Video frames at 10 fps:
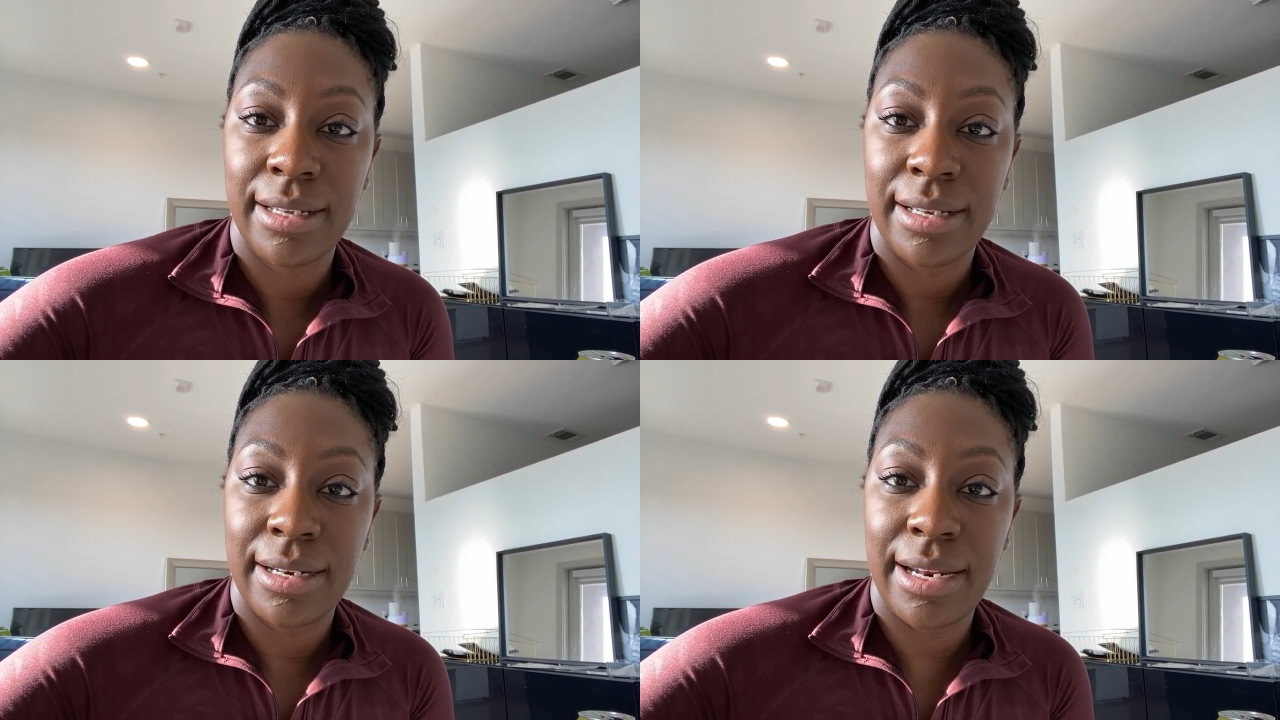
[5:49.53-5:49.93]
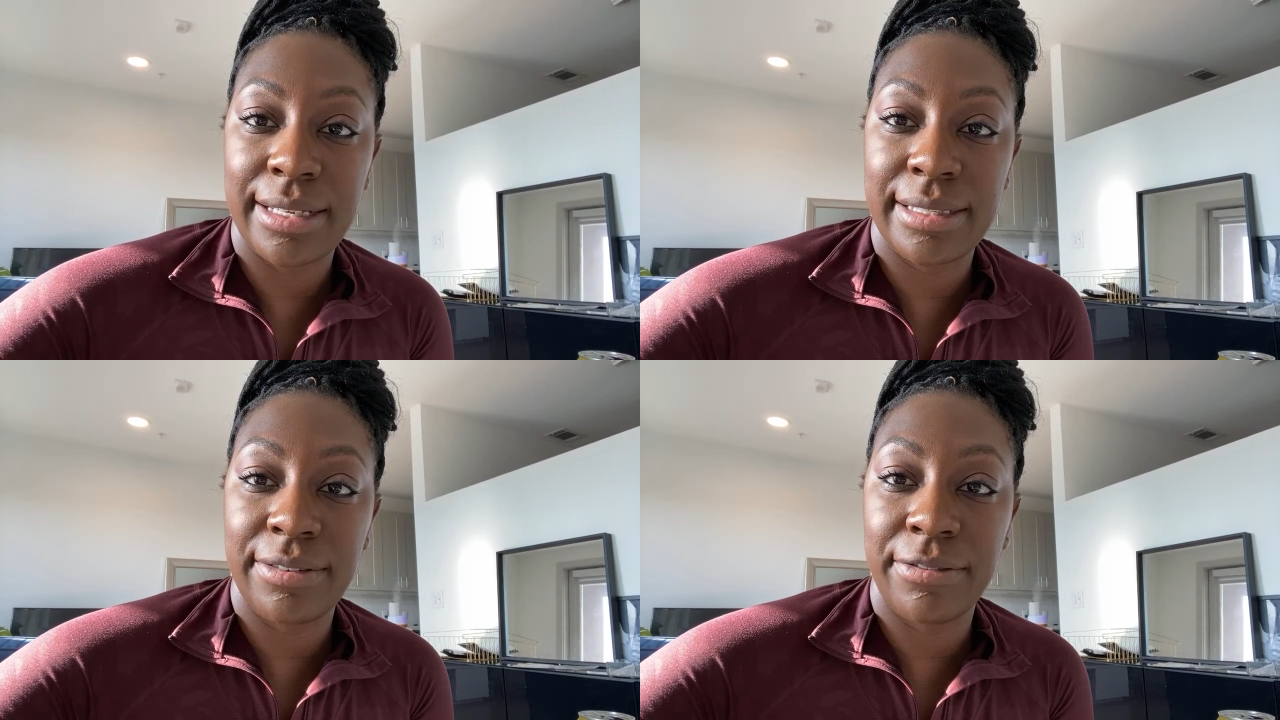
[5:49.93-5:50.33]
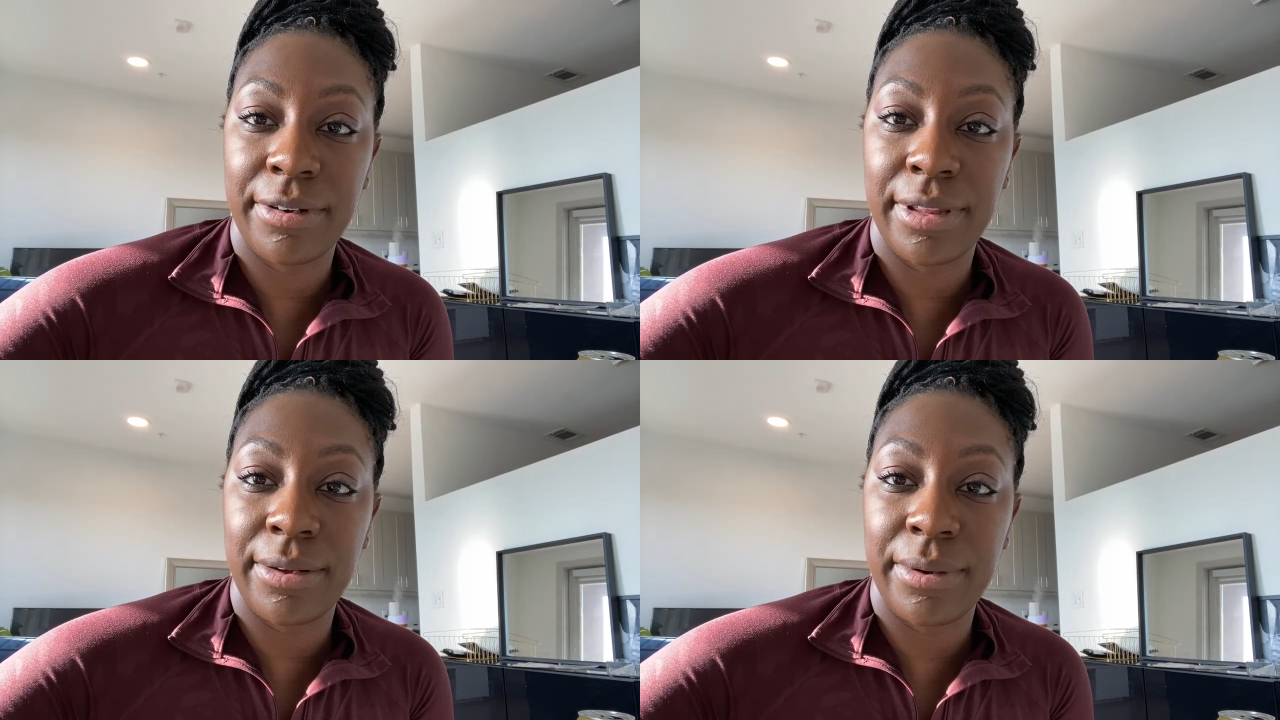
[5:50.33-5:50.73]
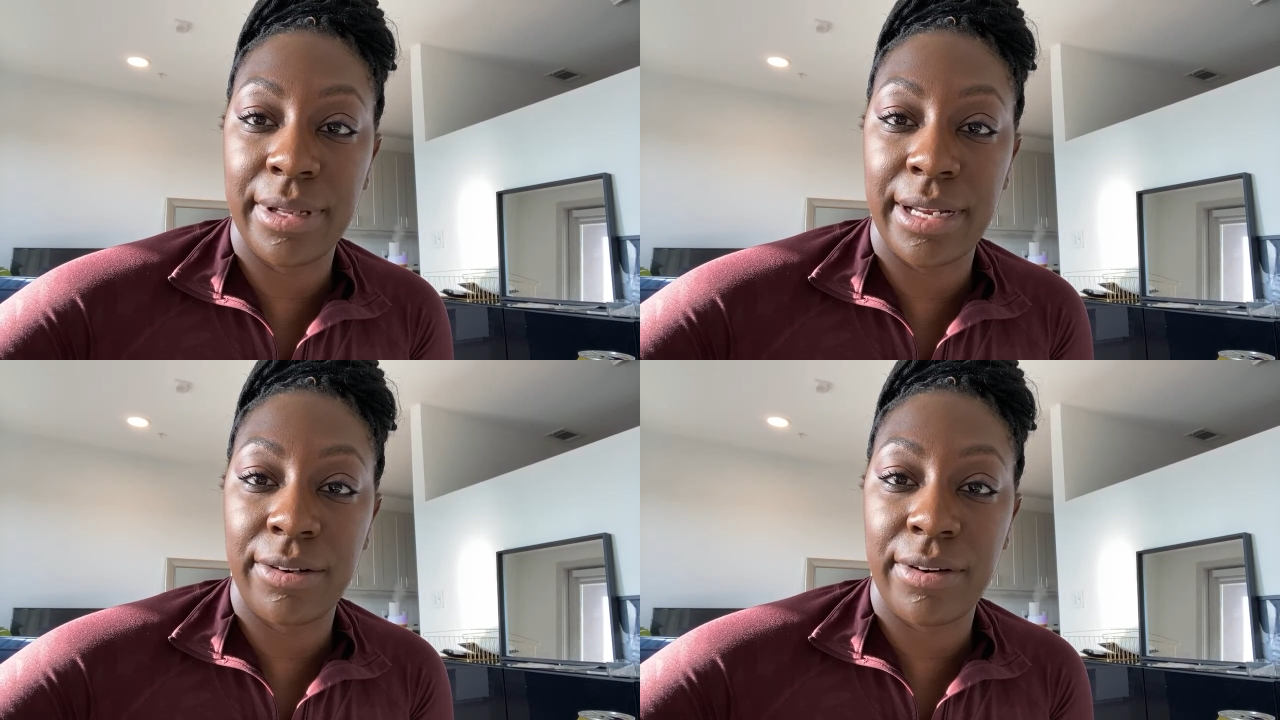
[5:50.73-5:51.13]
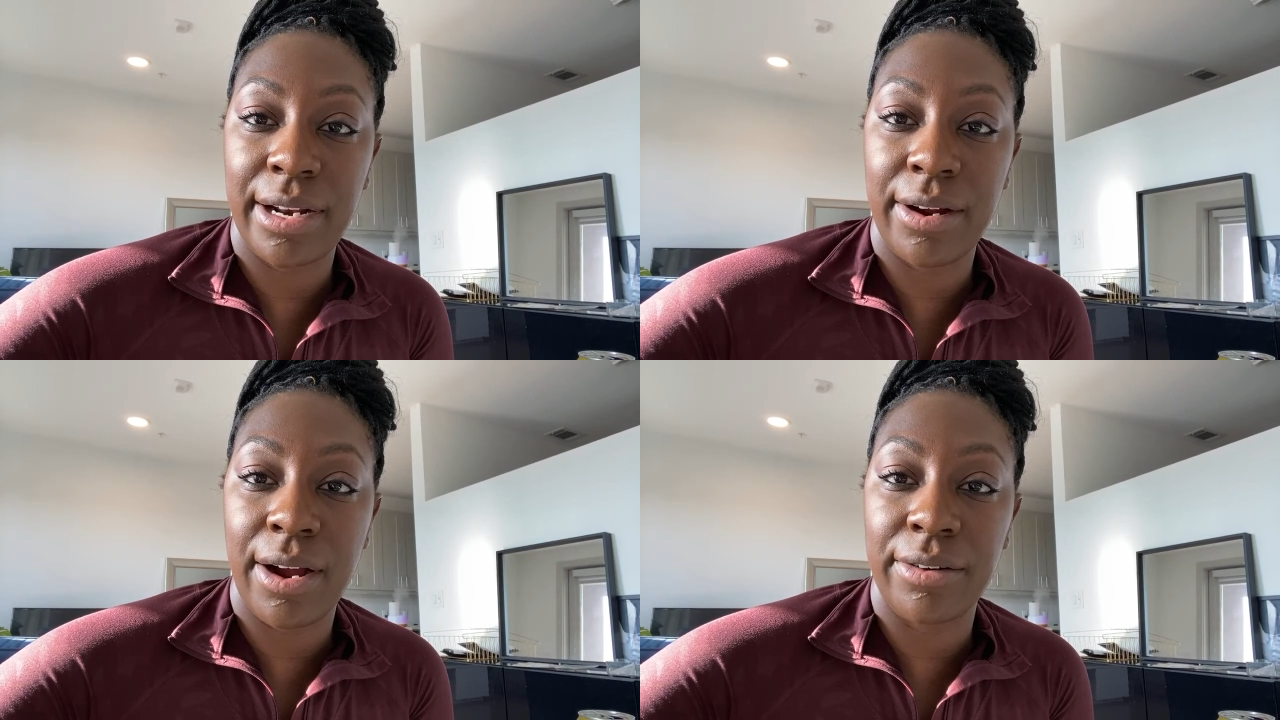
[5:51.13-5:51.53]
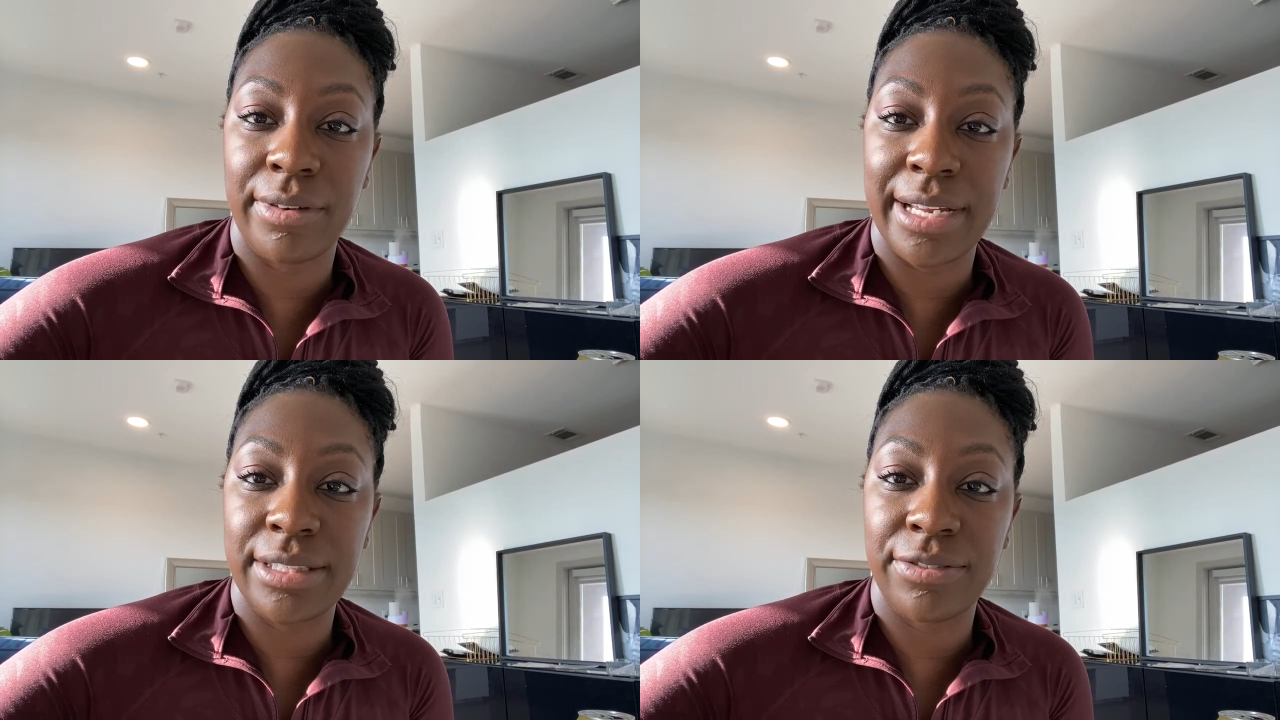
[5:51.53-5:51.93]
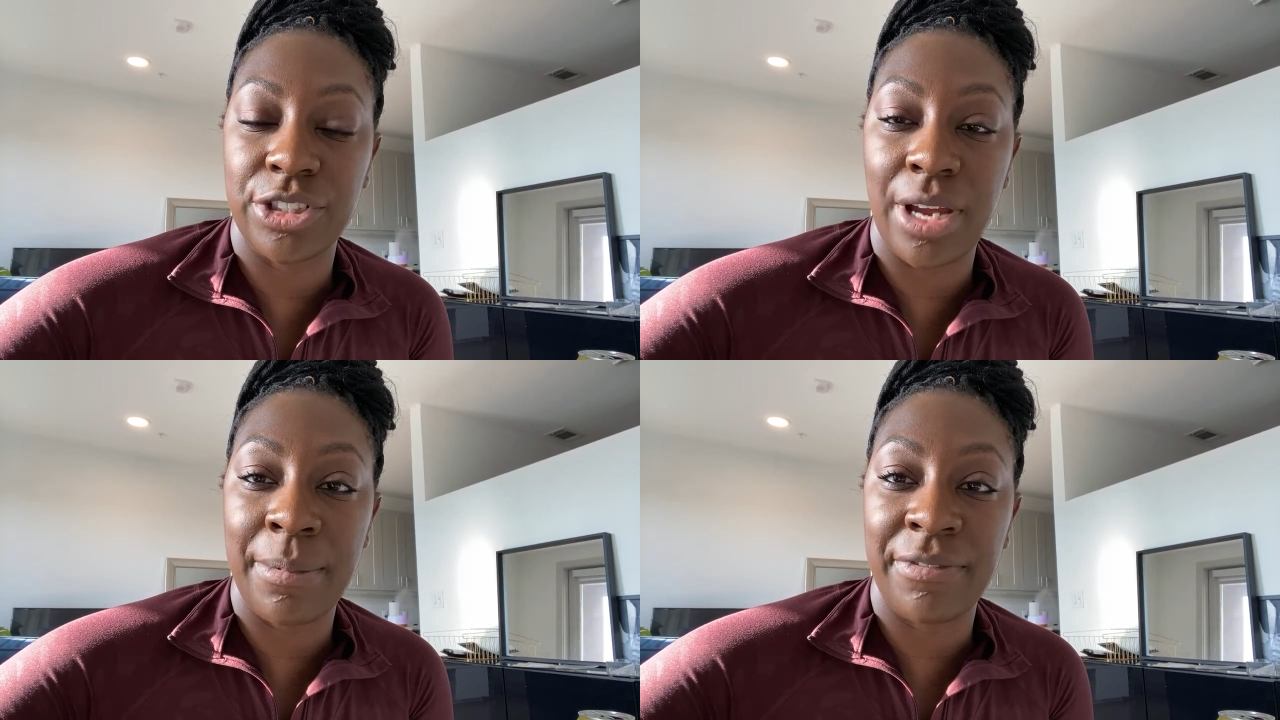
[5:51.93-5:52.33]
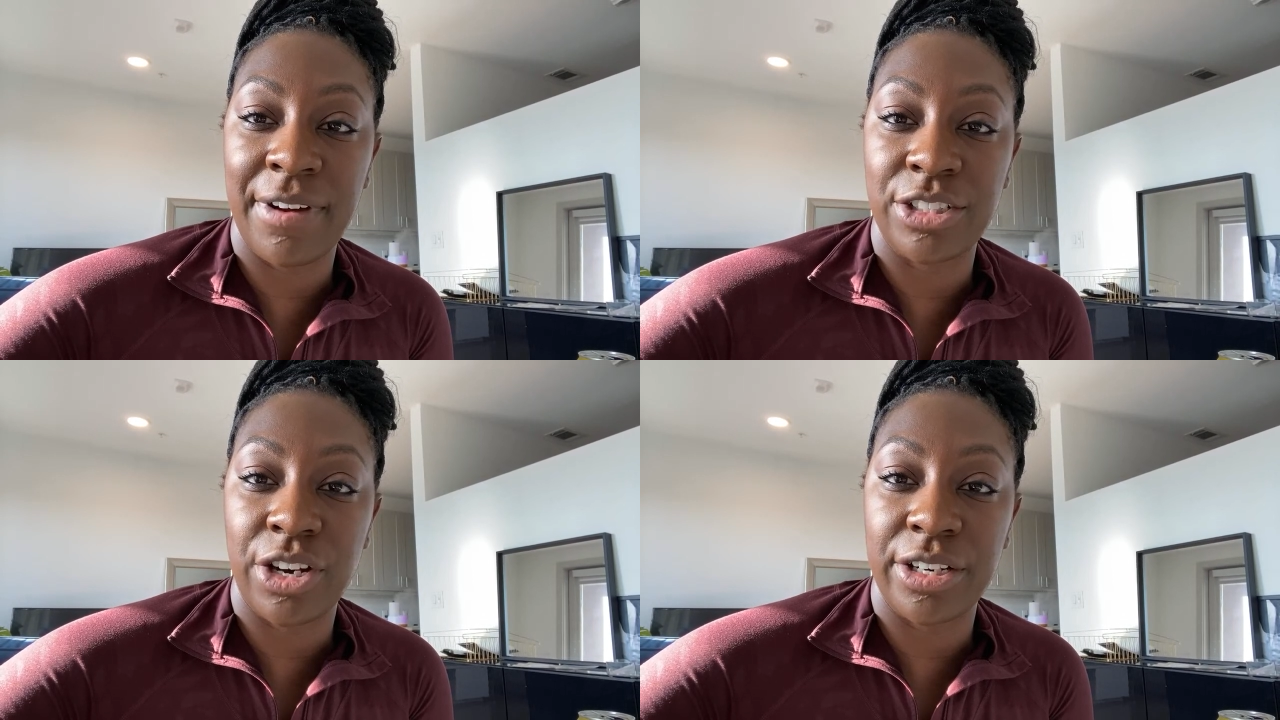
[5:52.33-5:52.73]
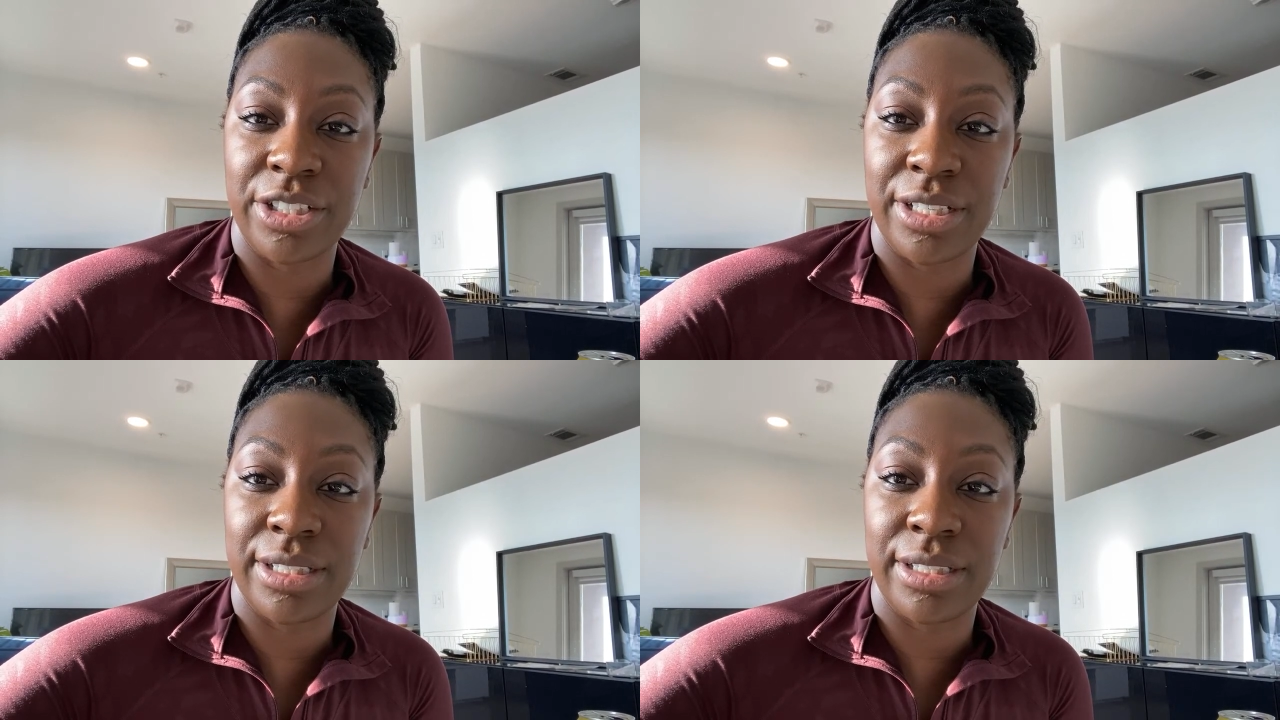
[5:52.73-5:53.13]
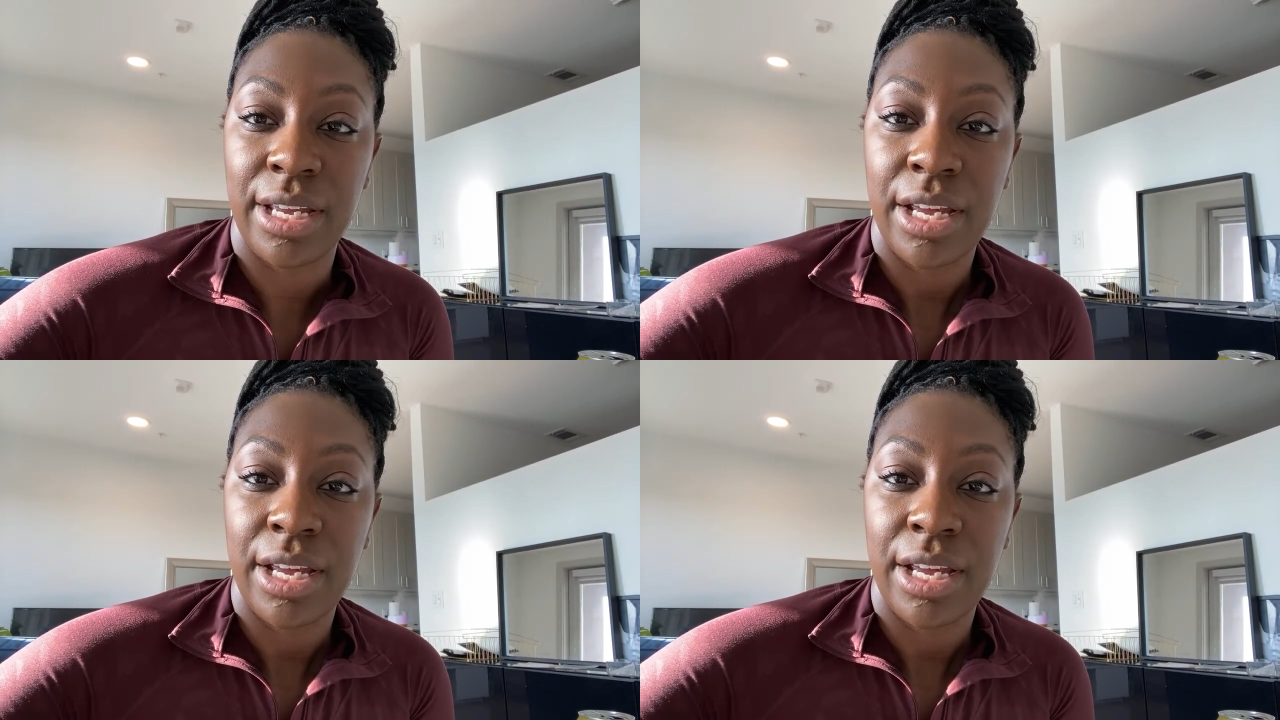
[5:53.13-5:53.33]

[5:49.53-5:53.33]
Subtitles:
Nice. And for the online credit card rates for Shopify charges,